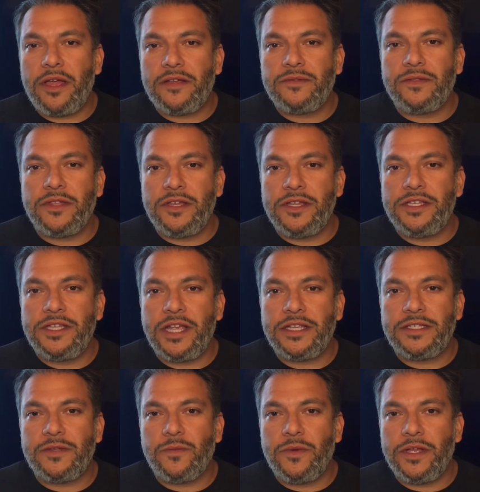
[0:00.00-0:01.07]
with a good chance
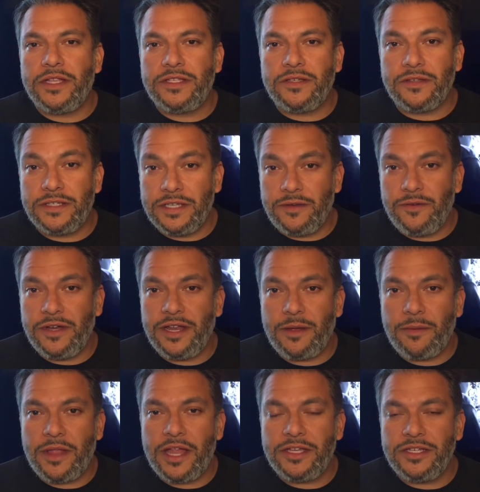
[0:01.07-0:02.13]
to win. So, see, Rini, I'm
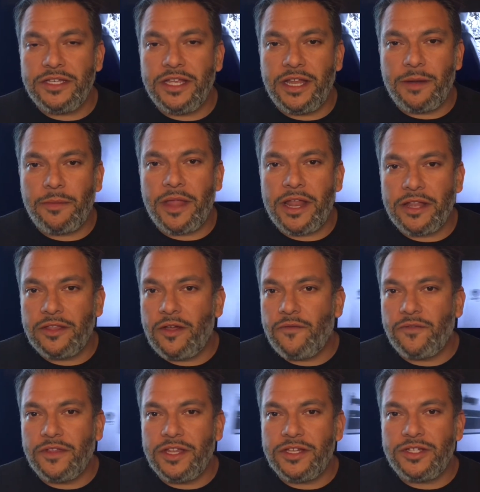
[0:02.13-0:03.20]
glad you did. I'm glad Adolfo
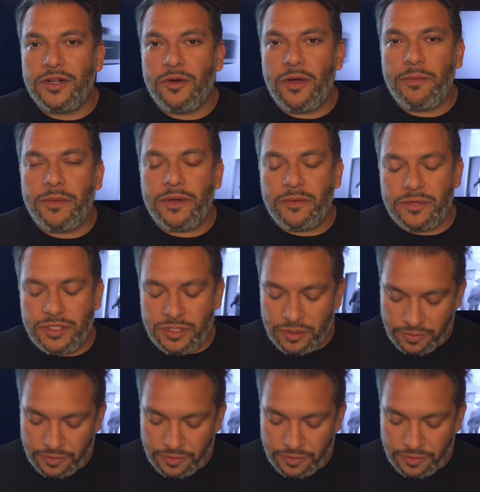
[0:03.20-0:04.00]
didn't show up and it was you.